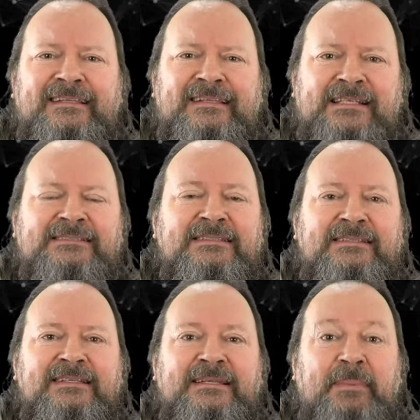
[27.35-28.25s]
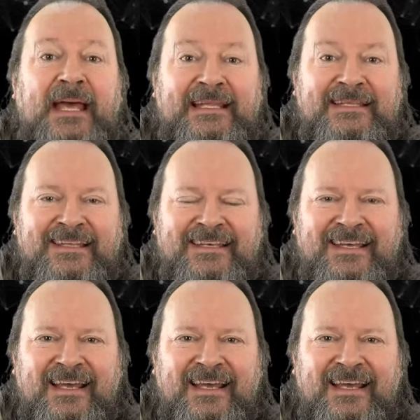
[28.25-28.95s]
doesn't depend